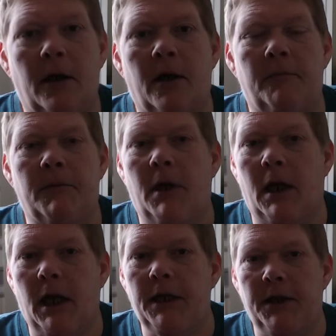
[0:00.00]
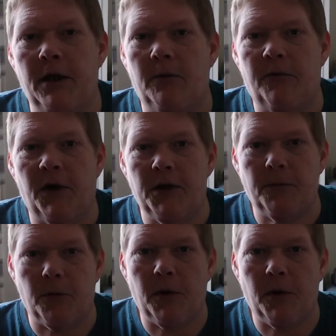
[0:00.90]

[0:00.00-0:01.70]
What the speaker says: A lady on Facebook